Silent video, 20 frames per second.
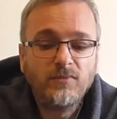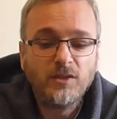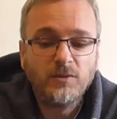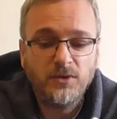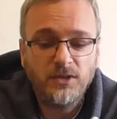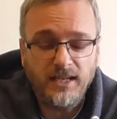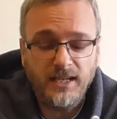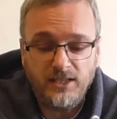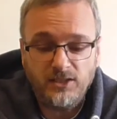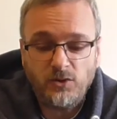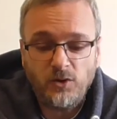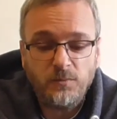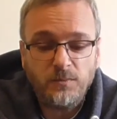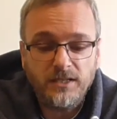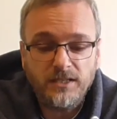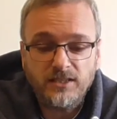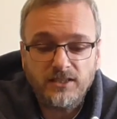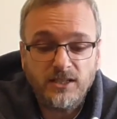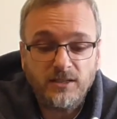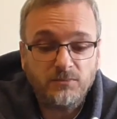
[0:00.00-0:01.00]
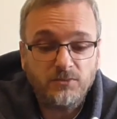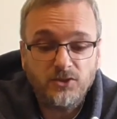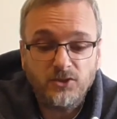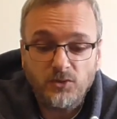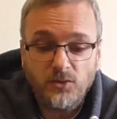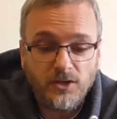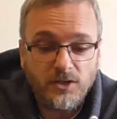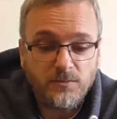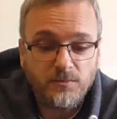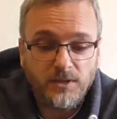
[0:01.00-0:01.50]
But yeah, so I picked this up just
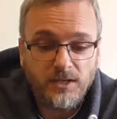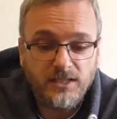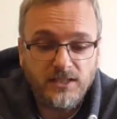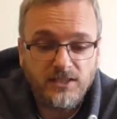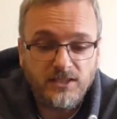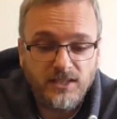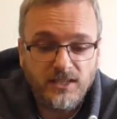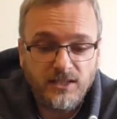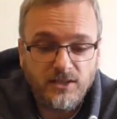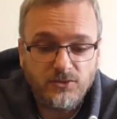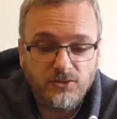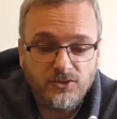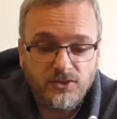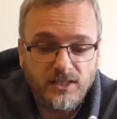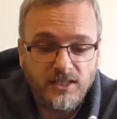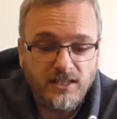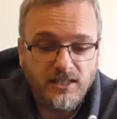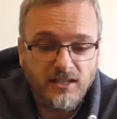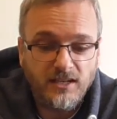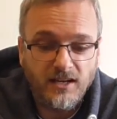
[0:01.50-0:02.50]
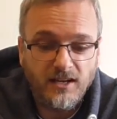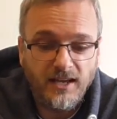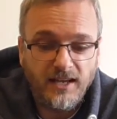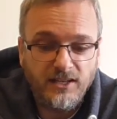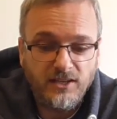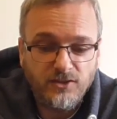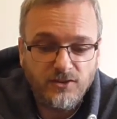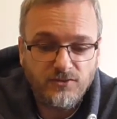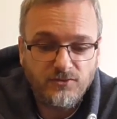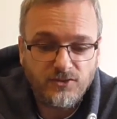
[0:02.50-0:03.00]
so I could play the DLC.
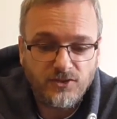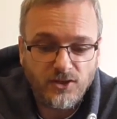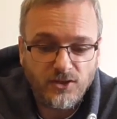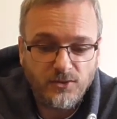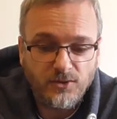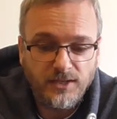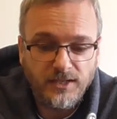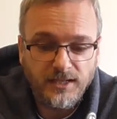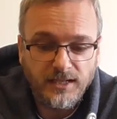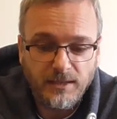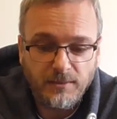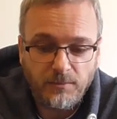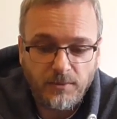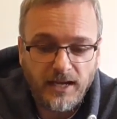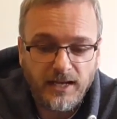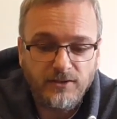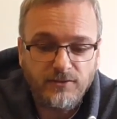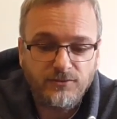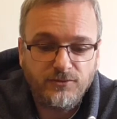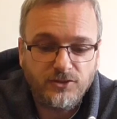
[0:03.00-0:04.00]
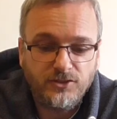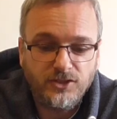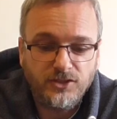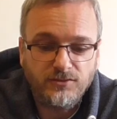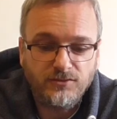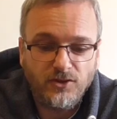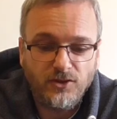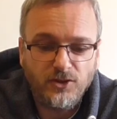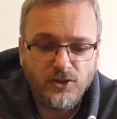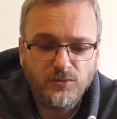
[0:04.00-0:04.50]
End of Zoe, banned footage
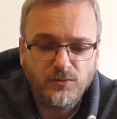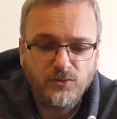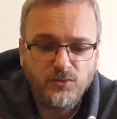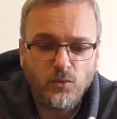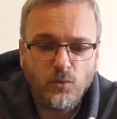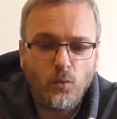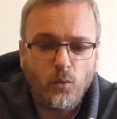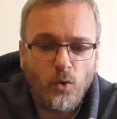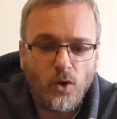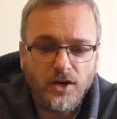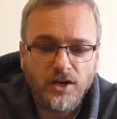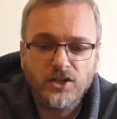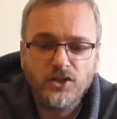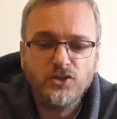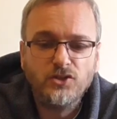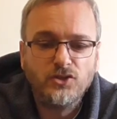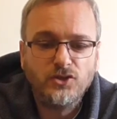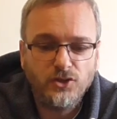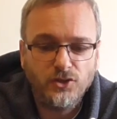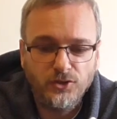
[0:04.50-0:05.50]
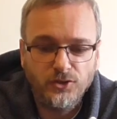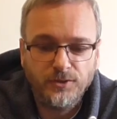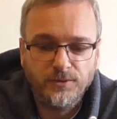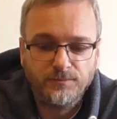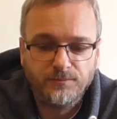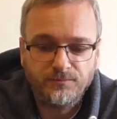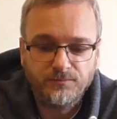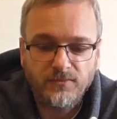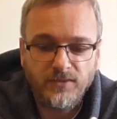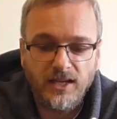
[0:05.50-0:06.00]
volumes 1 and 2.
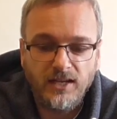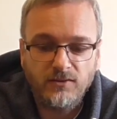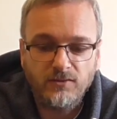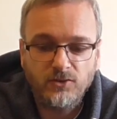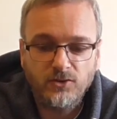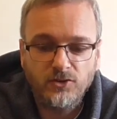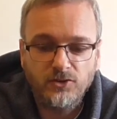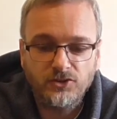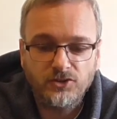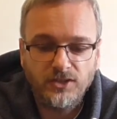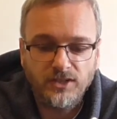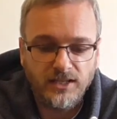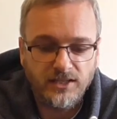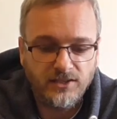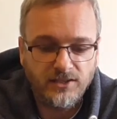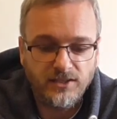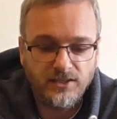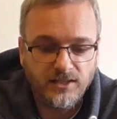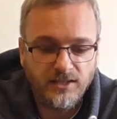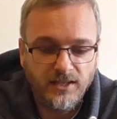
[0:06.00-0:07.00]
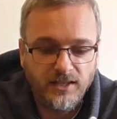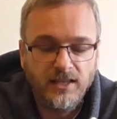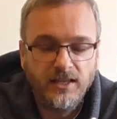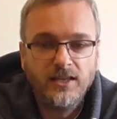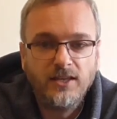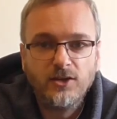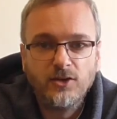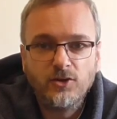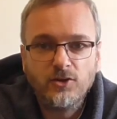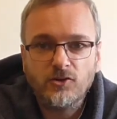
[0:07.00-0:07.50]
And of course you get the
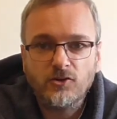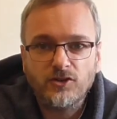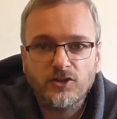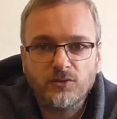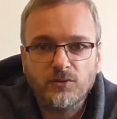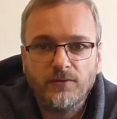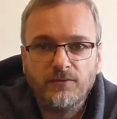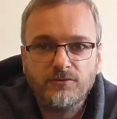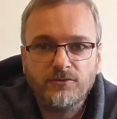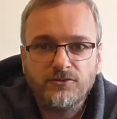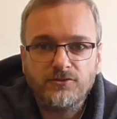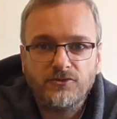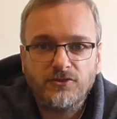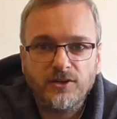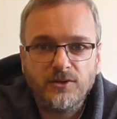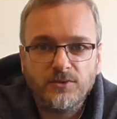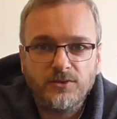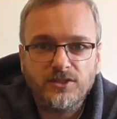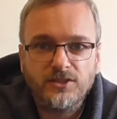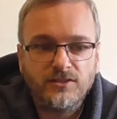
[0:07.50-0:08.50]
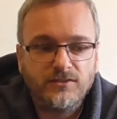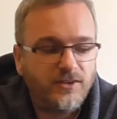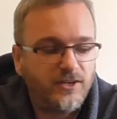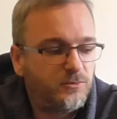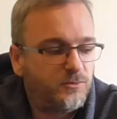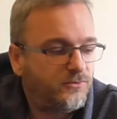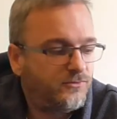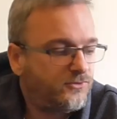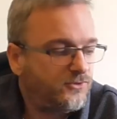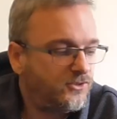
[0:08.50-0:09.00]
Chris one for free, which is
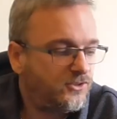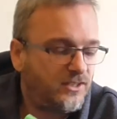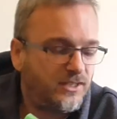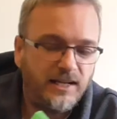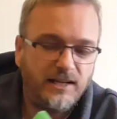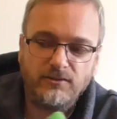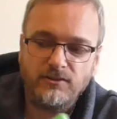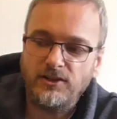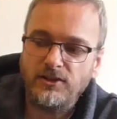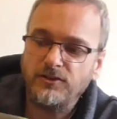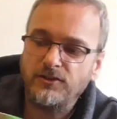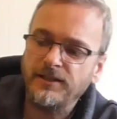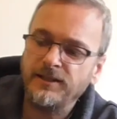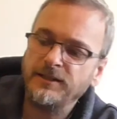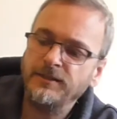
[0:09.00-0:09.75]
available for you to download.